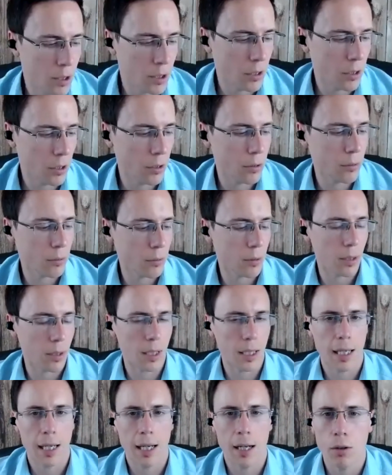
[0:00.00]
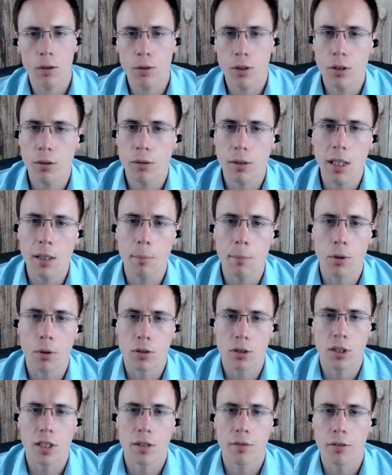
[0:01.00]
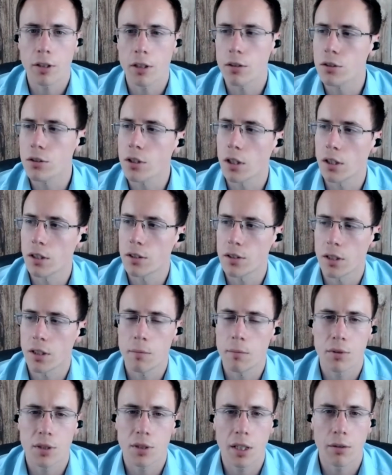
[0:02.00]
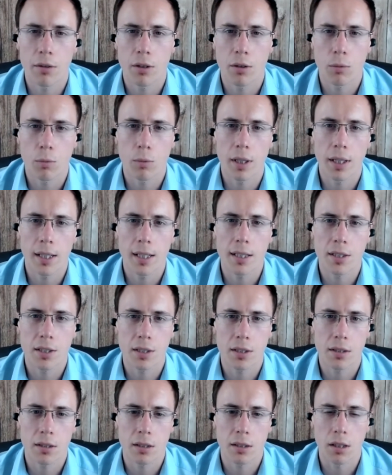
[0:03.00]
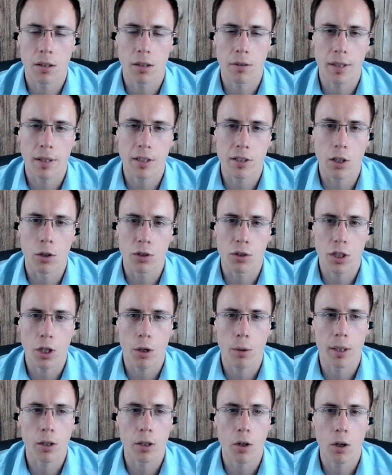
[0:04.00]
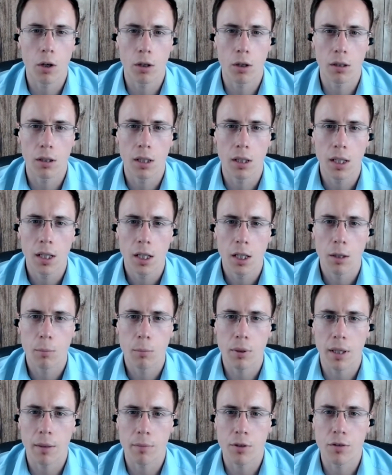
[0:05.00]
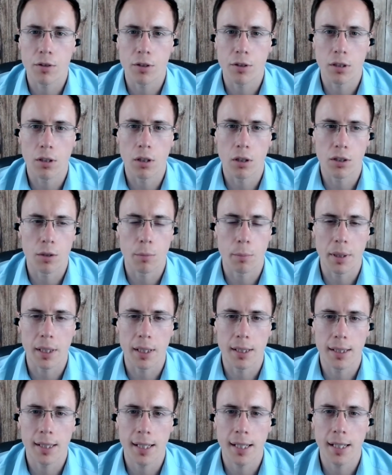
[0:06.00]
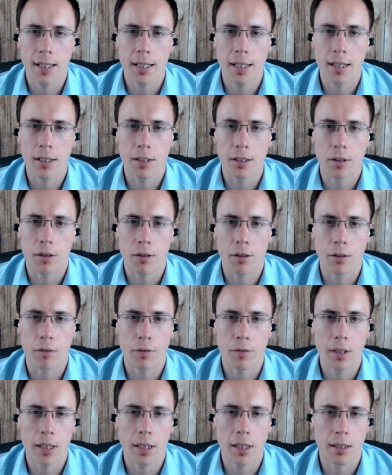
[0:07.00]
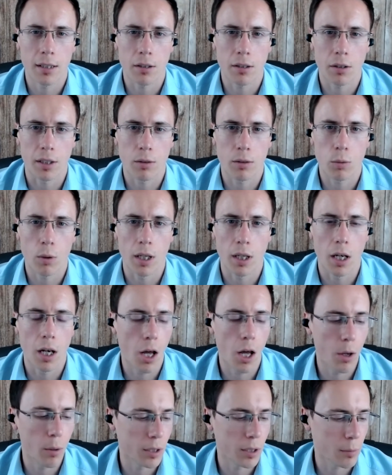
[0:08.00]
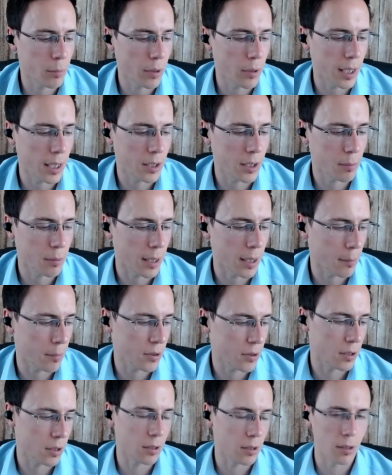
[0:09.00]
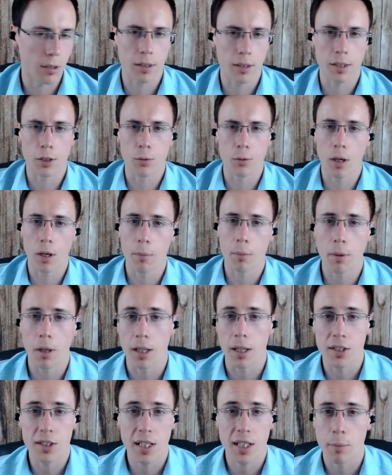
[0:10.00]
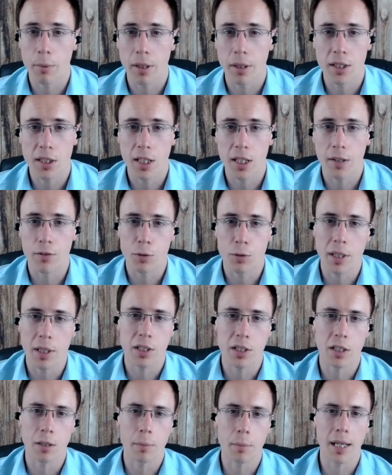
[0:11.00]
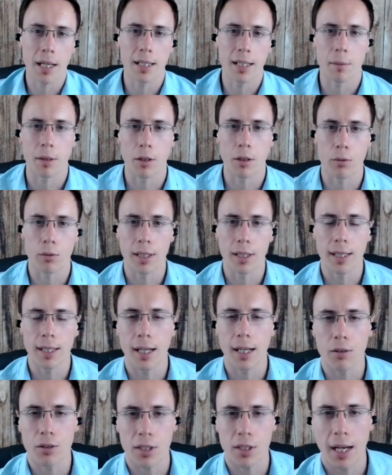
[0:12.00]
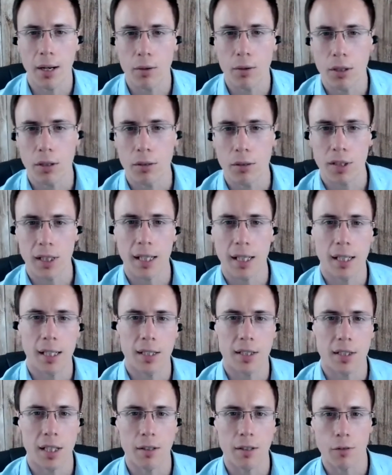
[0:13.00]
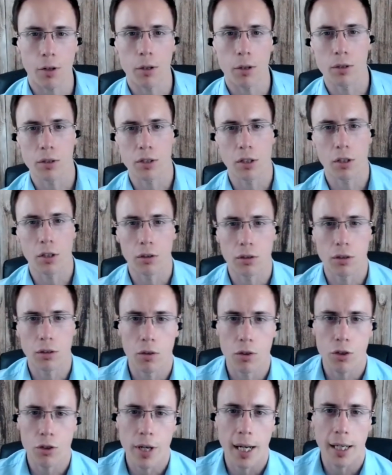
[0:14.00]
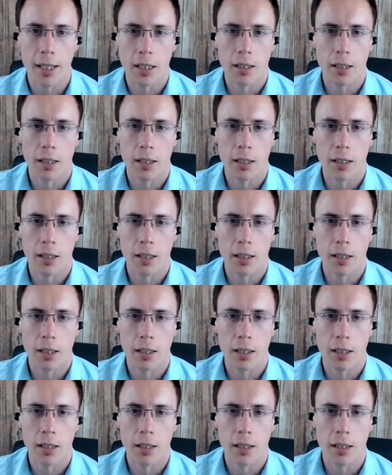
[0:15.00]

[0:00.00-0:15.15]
uh, you how do you keep positive in those kind of times, Kieren? When it is kind of there's lots going on, perhaps you've just lost a big deal and you're, you're feeling quite quite low and depressed, perhaps, and you are like you say by yourself, especially in the pandemic that we're in now. So how do you stay stay focused and on on track?